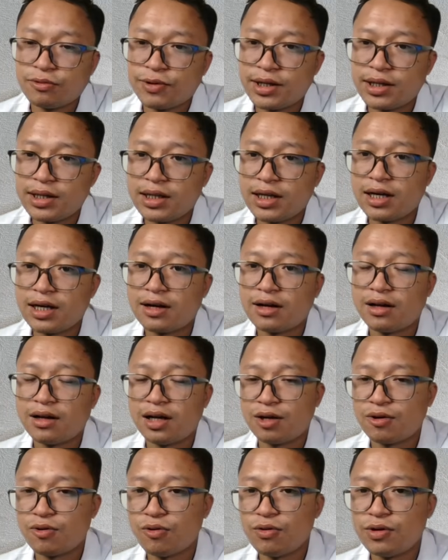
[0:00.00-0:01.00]
they are
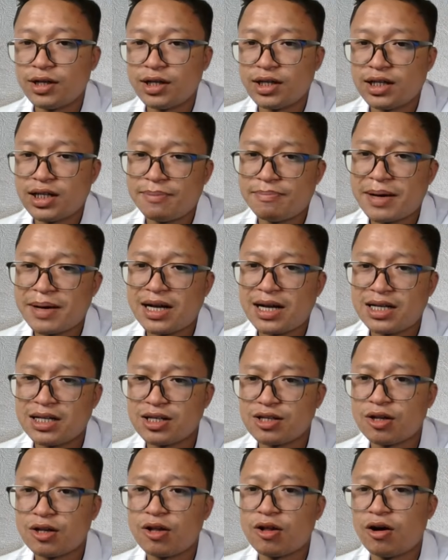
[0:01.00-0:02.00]
like holding, they panics
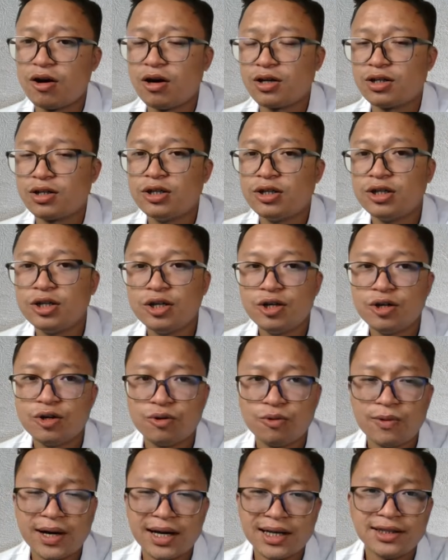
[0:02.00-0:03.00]
a lot.
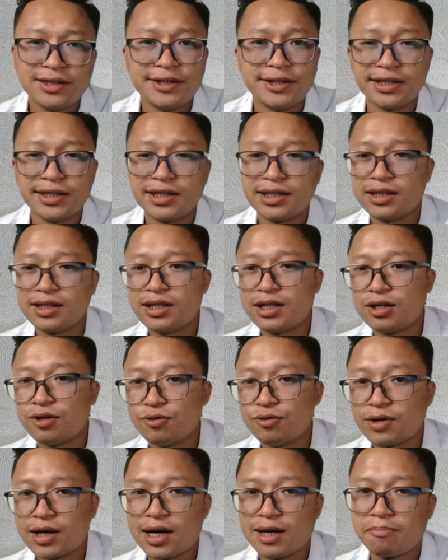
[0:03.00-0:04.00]
While shitting, they
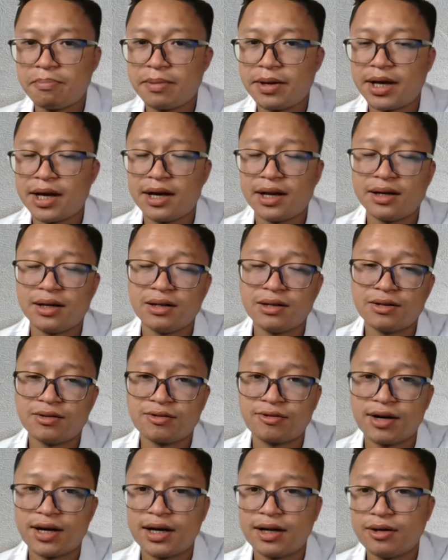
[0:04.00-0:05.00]
look at PNLs,
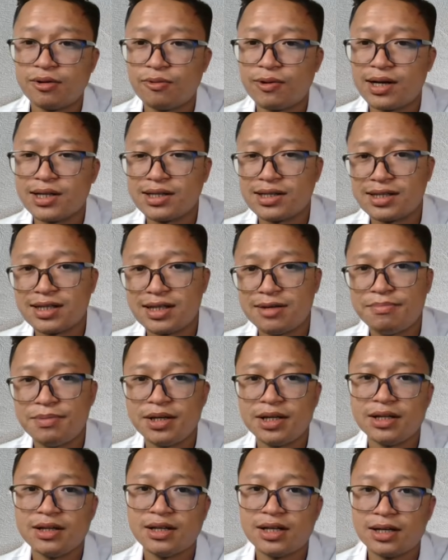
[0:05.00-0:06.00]
right? While
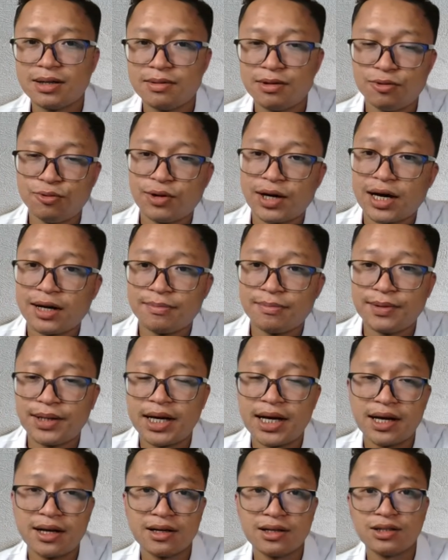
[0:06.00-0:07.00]
sleeping, they look at
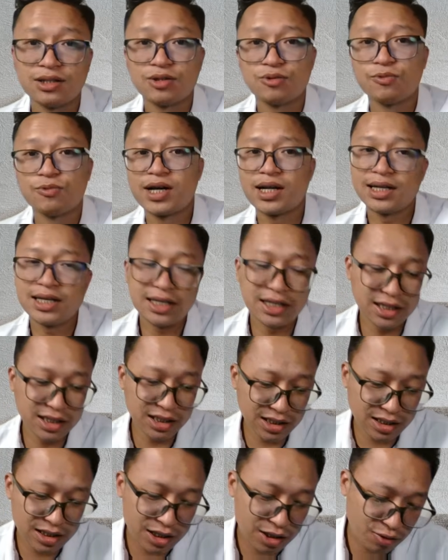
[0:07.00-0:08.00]
PNLs. While
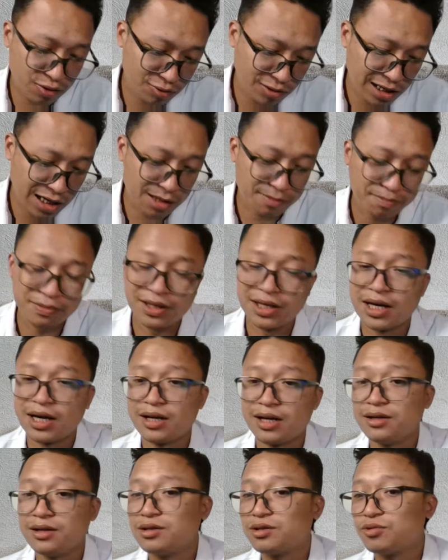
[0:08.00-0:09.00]
eating, they look at
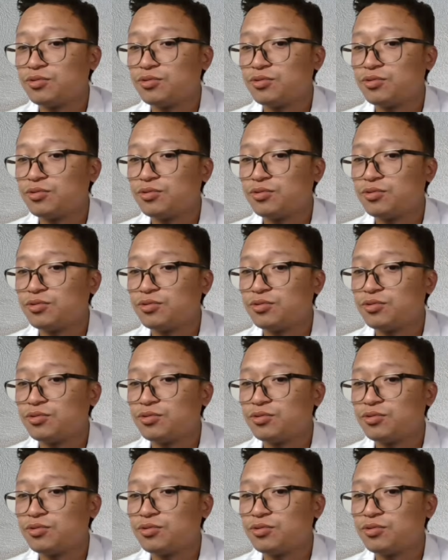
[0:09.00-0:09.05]
PNLs.